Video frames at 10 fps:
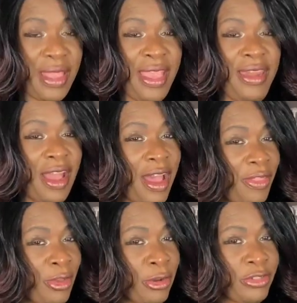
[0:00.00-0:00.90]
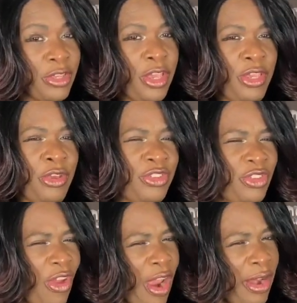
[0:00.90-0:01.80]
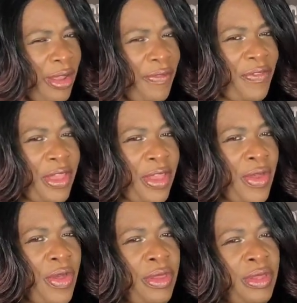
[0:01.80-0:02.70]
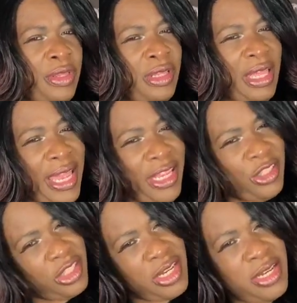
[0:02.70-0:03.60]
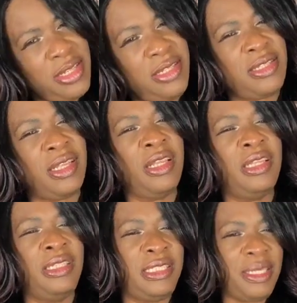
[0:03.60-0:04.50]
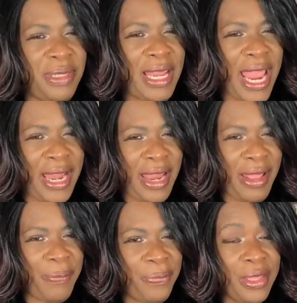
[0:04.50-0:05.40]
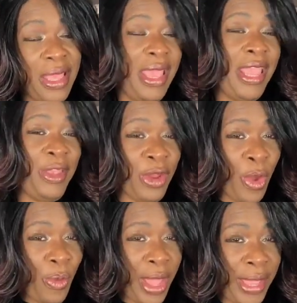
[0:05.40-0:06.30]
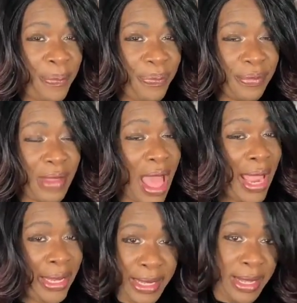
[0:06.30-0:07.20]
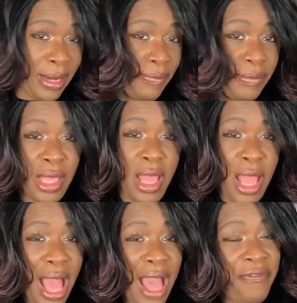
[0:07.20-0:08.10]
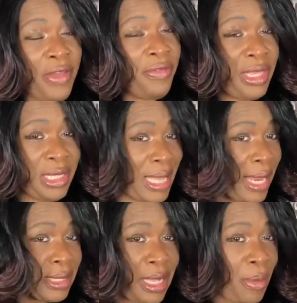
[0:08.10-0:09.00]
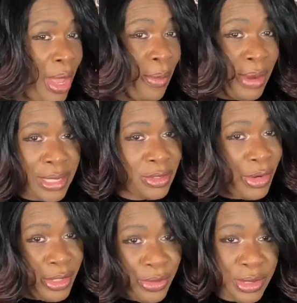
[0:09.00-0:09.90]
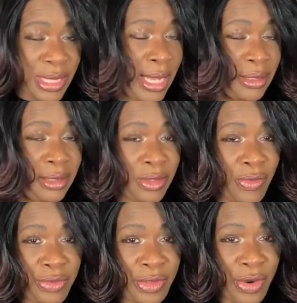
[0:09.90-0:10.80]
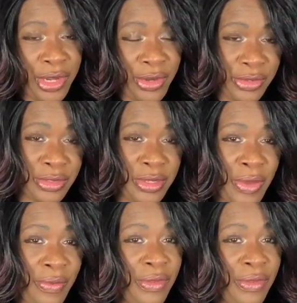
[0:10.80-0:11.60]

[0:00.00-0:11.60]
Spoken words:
And others, you're starting to feel a little anxious, a little intimidated. And you know what? I get it. I felt the exact same way when I started doing taxes over 30 years ago.